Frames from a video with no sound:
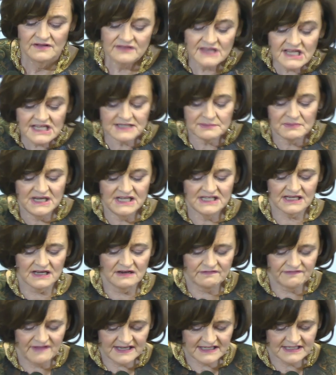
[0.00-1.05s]
This means
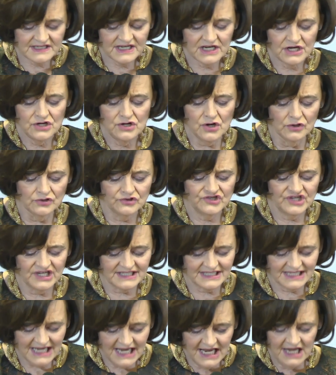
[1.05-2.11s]
investing not
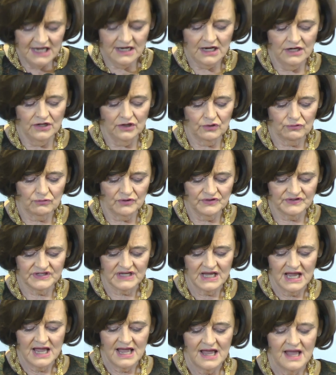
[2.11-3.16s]
just in and across
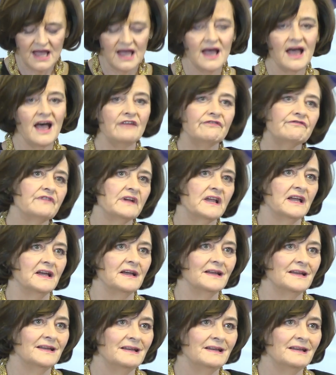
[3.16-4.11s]
Africa,